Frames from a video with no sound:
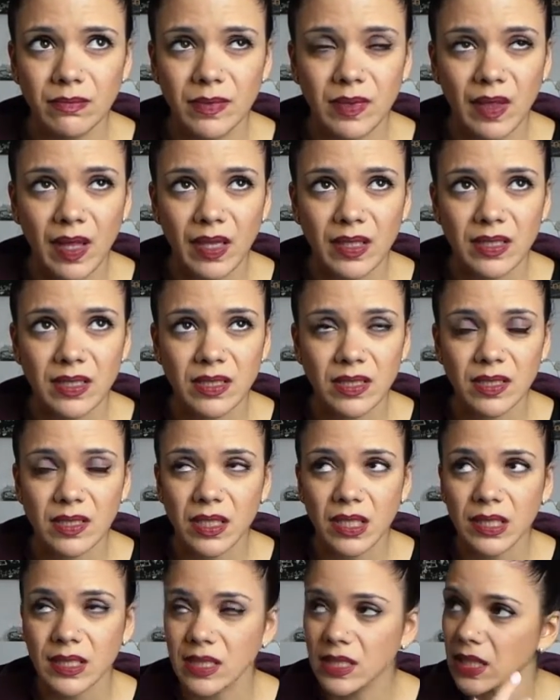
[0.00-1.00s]
That's
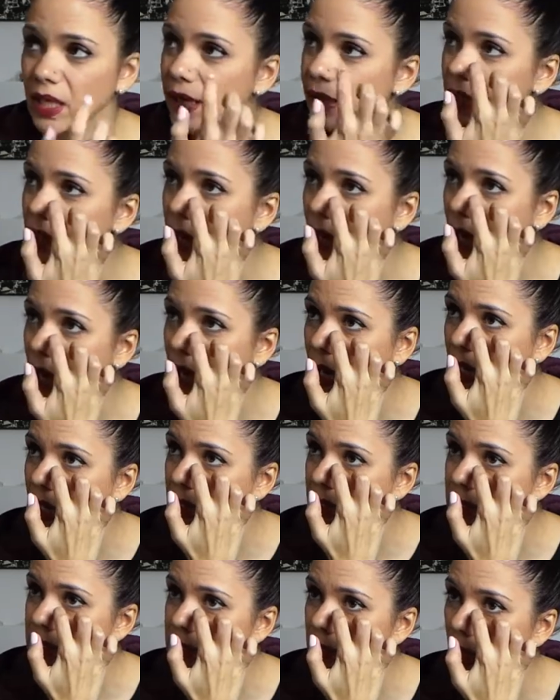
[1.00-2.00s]
disgusting.
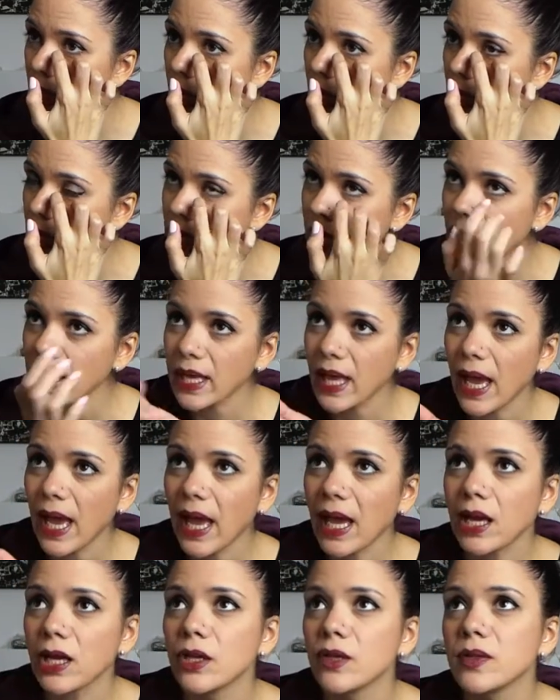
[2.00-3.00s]
And let your
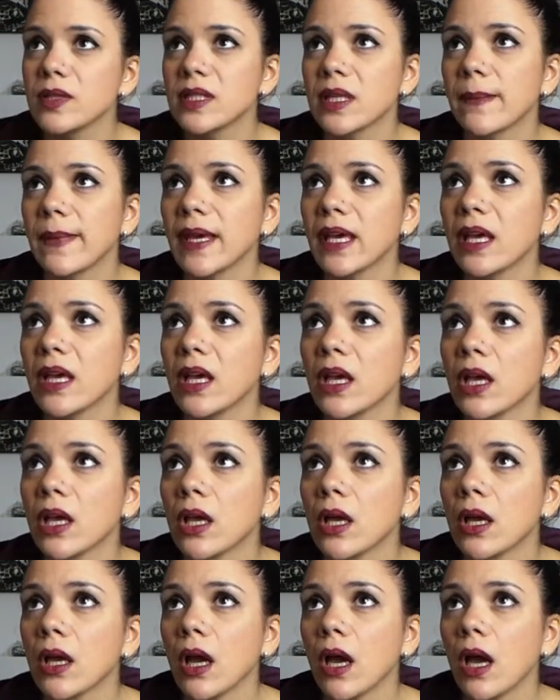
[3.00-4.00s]
hair loose a bit.
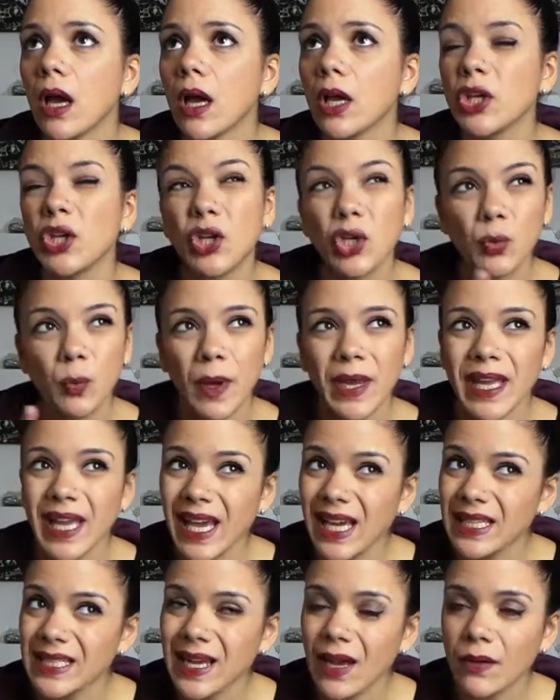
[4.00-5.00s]
You couldn't wear your
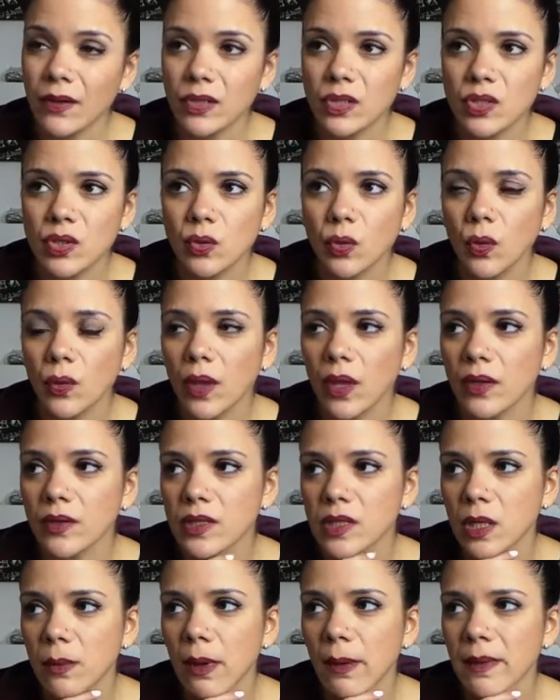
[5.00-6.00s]
hair down in school though,
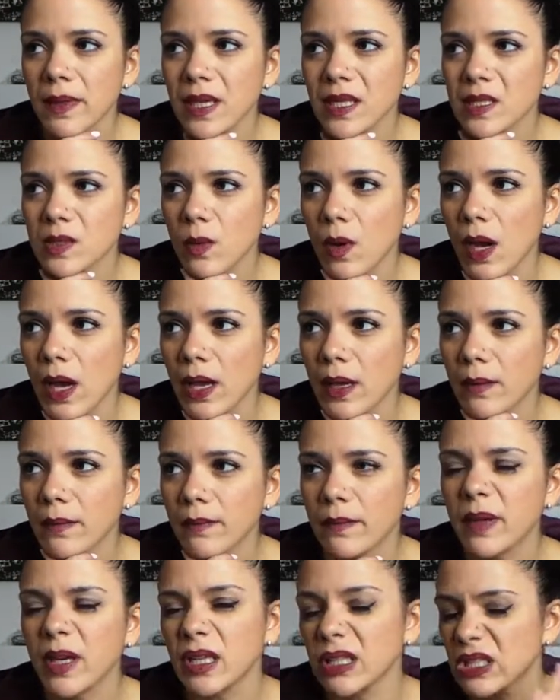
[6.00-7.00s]
so maybe that's why.
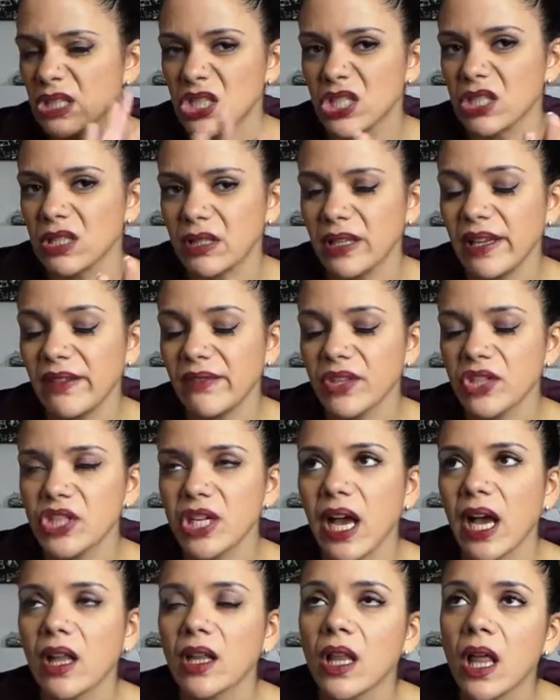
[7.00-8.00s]
But just leave the
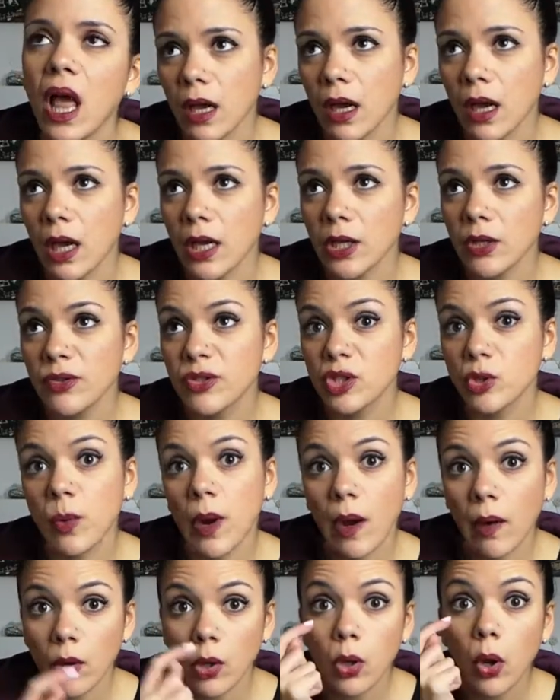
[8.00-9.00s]
gel. I used to
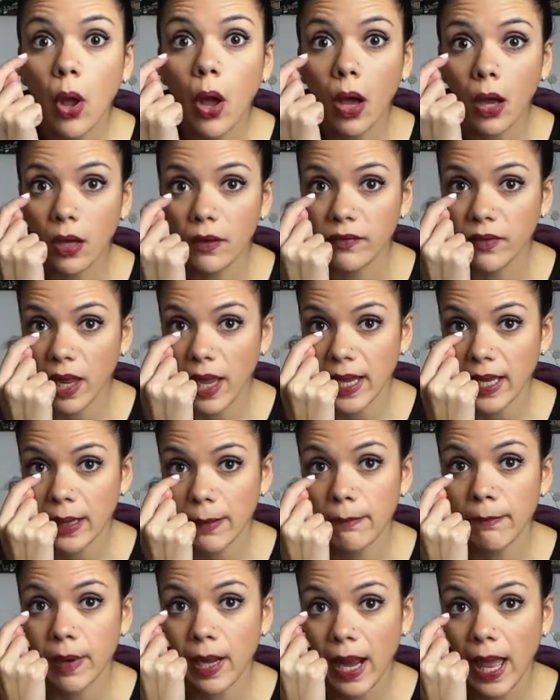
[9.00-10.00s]
wear a lot of
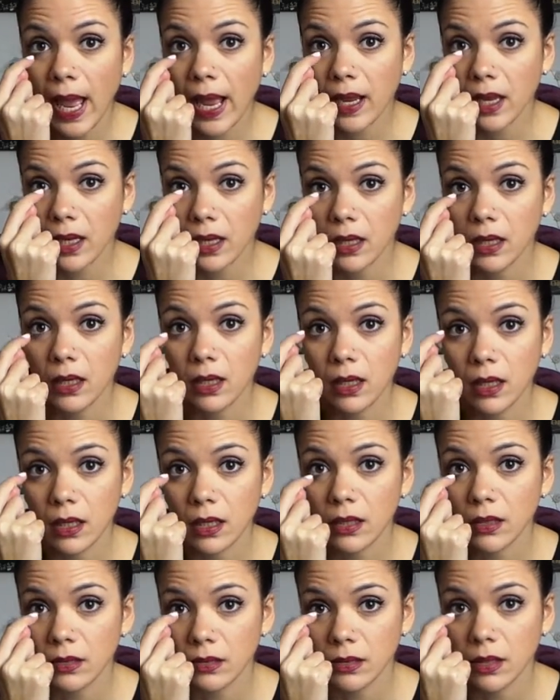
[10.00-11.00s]
like black
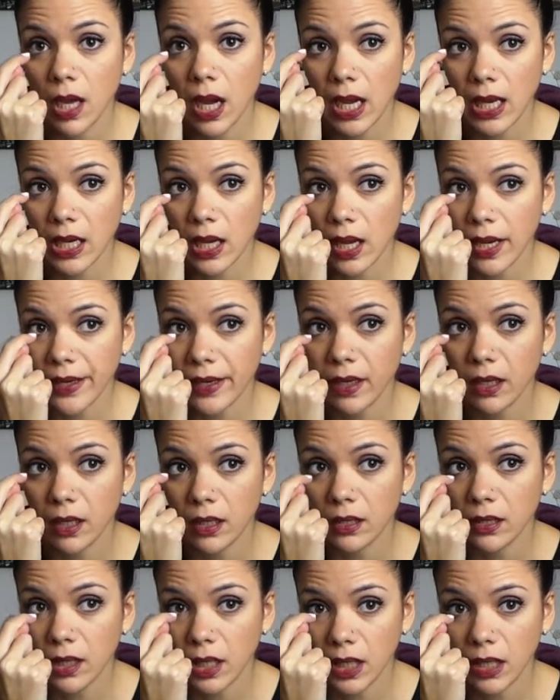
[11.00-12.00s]

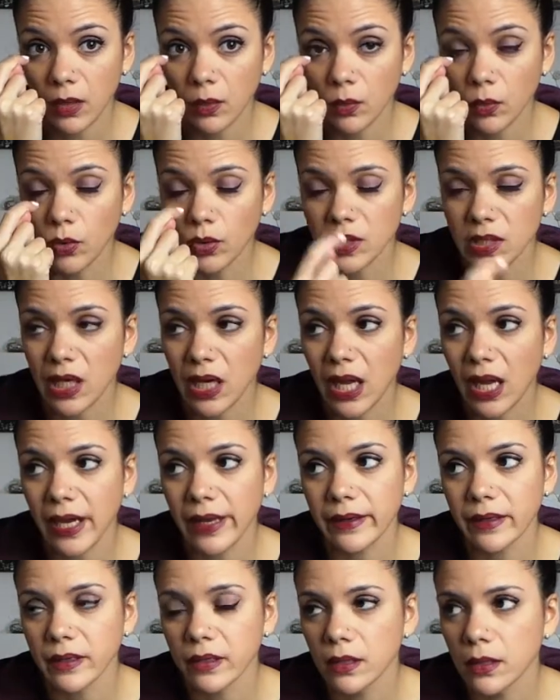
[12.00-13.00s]
eyeliner in the
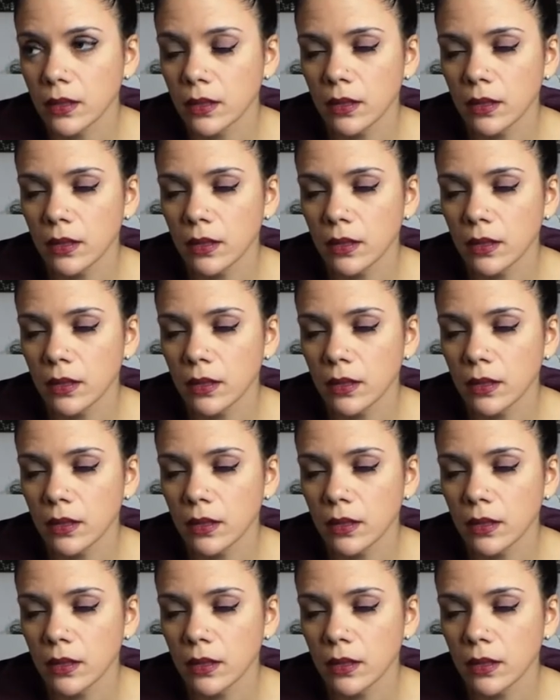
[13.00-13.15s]
waterline.